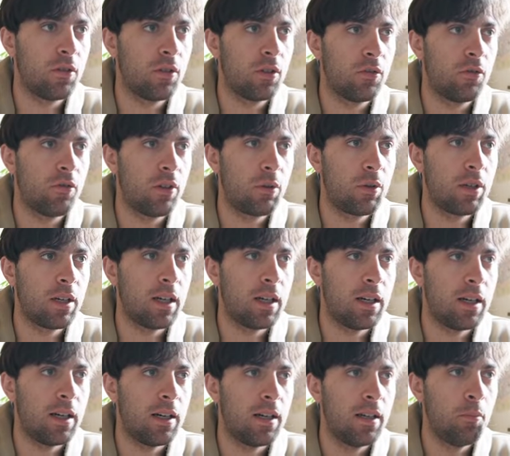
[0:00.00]
a very
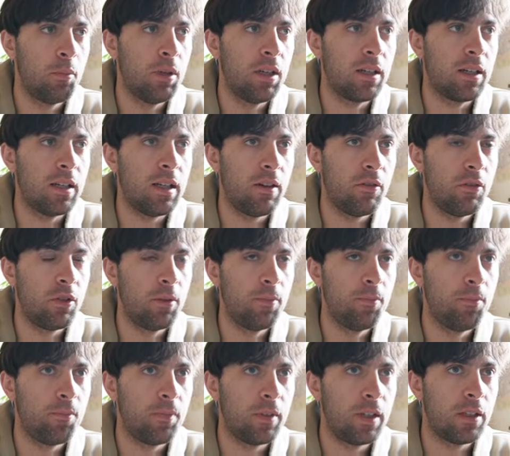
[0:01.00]
high peak level
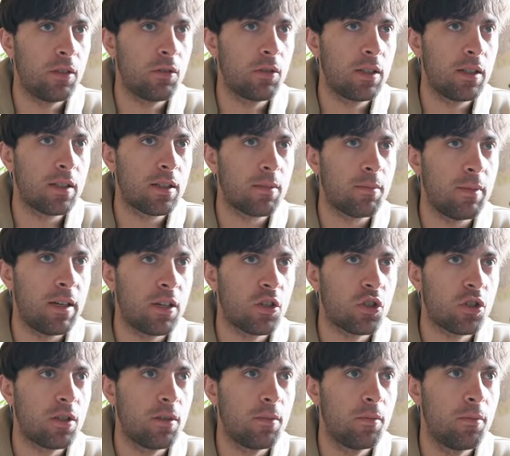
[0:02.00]
and you can
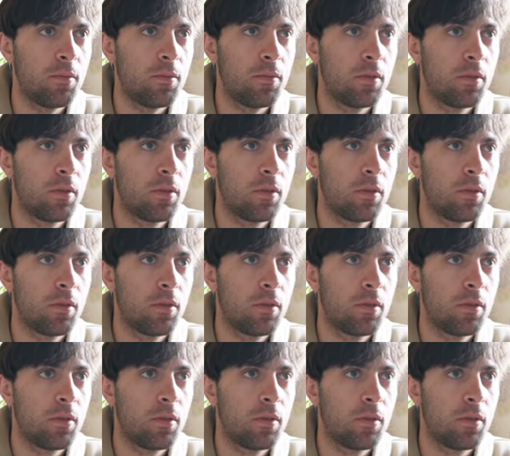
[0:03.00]
smash them.